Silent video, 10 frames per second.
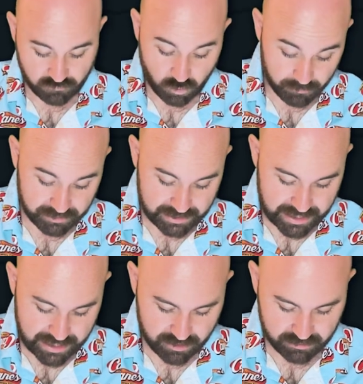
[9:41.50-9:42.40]
formerly
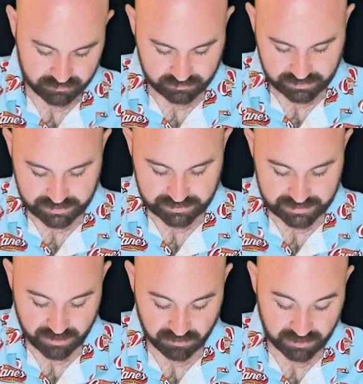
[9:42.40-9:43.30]
Air, is
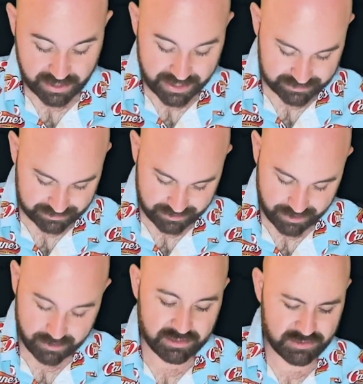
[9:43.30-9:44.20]
now
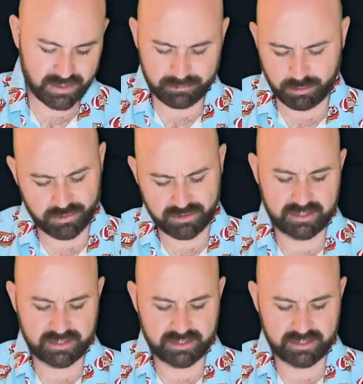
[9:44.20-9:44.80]
Galactica. Let's rank both of